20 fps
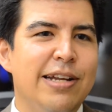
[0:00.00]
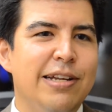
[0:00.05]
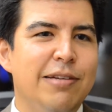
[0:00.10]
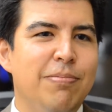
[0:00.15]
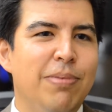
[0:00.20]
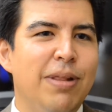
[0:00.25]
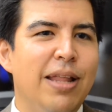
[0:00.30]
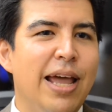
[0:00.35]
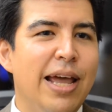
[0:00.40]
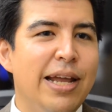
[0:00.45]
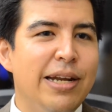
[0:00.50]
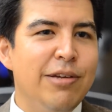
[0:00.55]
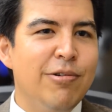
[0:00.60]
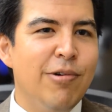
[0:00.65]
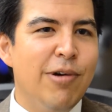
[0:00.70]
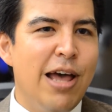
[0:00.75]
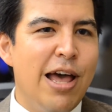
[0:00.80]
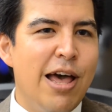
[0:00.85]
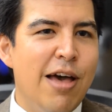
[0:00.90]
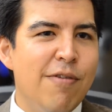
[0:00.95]
of plan you
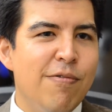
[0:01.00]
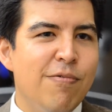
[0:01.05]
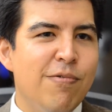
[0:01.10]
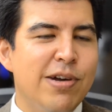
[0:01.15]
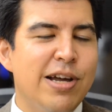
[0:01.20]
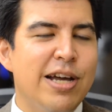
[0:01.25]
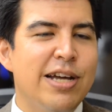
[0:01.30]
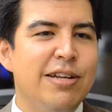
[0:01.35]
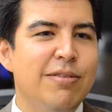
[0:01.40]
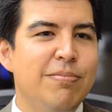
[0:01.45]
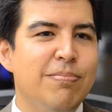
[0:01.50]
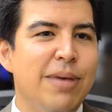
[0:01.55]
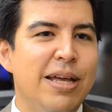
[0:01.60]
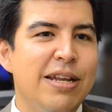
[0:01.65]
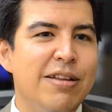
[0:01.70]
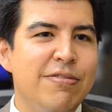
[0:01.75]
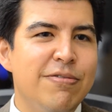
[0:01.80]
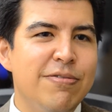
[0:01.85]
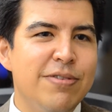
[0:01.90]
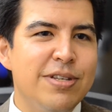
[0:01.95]
have, what kind of
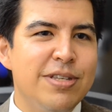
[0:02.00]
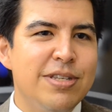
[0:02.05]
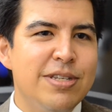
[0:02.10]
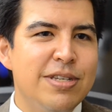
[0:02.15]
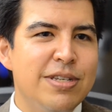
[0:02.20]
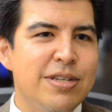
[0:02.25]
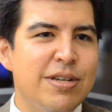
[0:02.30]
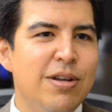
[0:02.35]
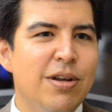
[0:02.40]
benefits